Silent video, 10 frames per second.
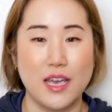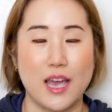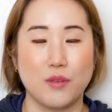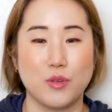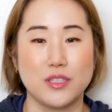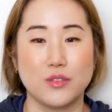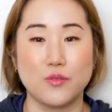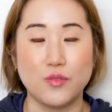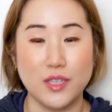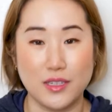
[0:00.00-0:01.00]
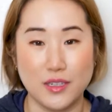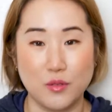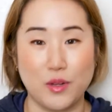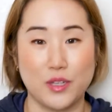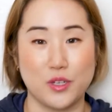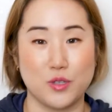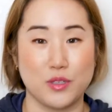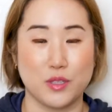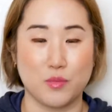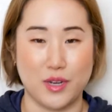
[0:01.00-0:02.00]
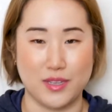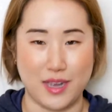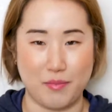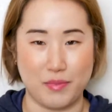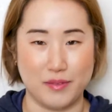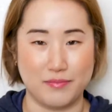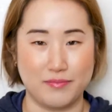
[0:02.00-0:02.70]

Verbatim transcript: and what to feel while you're doing the brain tapping.